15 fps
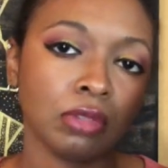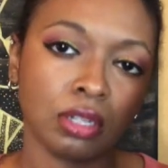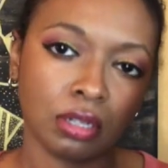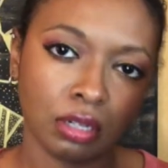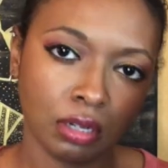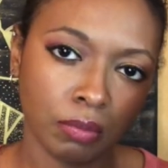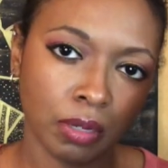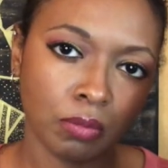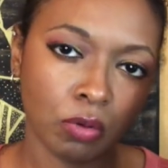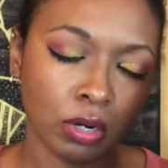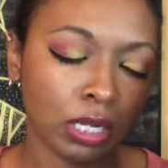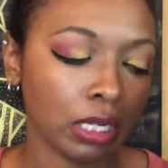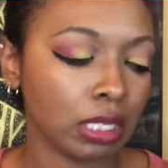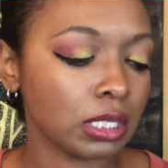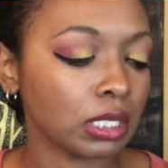a little bit more
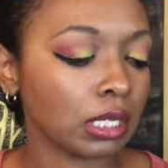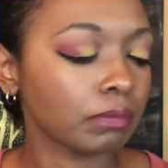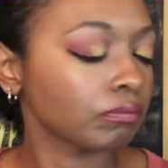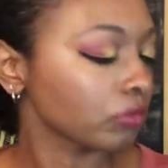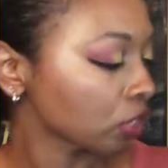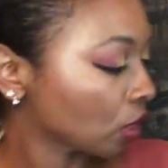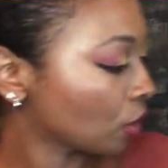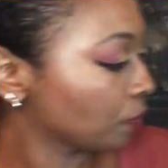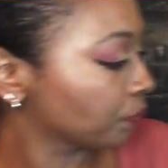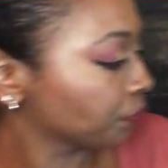cleansing. So,